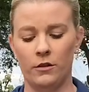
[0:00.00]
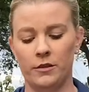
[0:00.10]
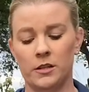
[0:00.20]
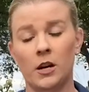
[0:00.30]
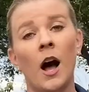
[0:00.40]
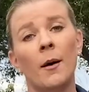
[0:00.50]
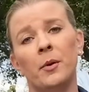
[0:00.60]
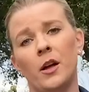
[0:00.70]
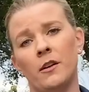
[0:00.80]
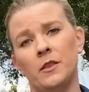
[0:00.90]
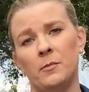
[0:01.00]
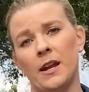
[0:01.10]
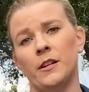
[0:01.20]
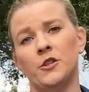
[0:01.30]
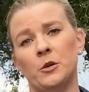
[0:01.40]
the top of the
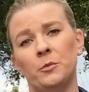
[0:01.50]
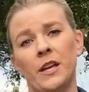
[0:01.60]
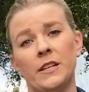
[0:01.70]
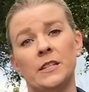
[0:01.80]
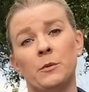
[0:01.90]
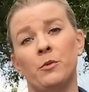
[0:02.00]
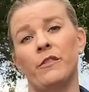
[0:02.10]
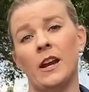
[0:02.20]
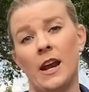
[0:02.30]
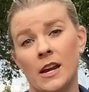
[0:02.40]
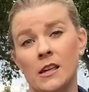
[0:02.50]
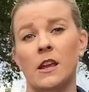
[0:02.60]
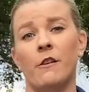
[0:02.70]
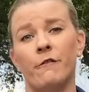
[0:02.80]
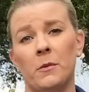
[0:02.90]
bandage in place to prevent
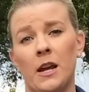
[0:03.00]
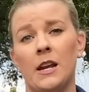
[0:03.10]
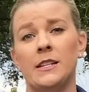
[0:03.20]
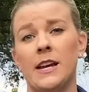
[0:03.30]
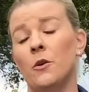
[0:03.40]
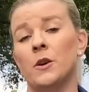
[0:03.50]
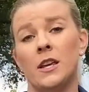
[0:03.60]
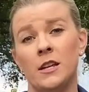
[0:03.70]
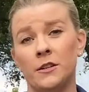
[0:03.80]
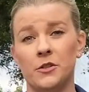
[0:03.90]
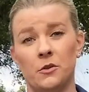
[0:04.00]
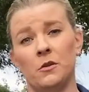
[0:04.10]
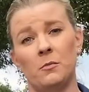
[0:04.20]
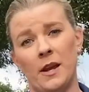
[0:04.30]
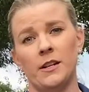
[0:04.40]
anything from getting down into the
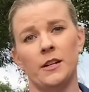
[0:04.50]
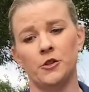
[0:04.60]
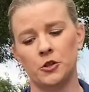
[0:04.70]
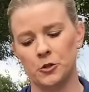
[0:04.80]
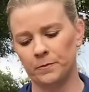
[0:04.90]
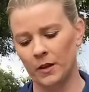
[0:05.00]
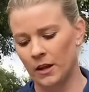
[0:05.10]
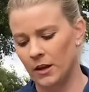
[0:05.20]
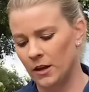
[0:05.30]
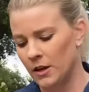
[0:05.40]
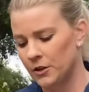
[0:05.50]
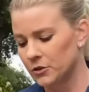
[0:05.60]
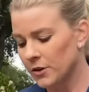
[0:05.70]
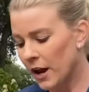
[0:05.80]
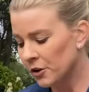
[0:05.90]
bandage. So
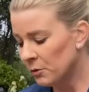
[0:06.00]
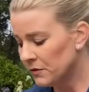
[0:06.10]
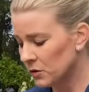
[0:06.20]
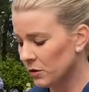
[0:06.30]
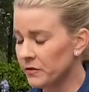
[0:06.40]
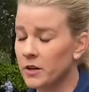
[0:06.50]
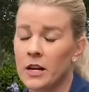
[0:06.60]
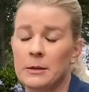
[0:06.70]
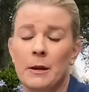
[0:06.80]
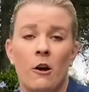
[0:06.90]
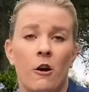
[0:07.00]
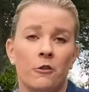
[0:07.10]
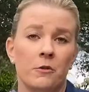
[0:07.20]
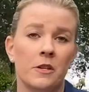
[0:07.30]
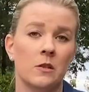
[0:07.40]
now that we've sort of talked about all the
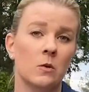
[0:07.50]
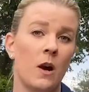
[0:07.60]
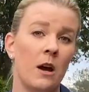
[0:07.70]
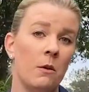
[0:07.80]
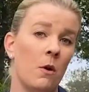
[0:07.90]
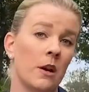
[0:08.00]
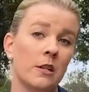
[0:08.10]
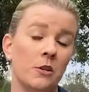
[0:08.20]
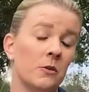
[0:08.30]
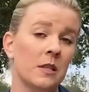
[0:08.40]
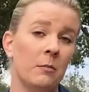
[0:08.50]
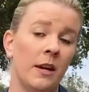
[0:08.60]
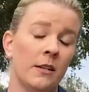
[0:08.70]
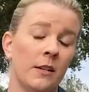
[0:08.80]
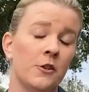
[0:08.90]
reasons why we want to use the
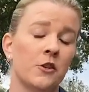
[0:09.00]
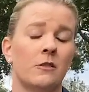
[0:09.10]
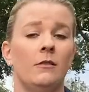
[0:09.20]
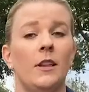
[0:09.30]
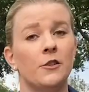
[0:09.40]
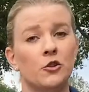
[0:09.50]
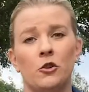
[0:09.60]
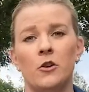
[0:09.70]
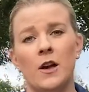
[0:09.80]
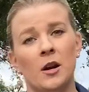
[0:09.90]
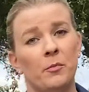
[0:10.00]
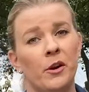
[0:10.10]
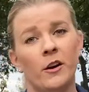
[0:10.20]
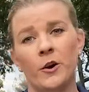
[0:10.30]
bandage, let's show you how to put it on a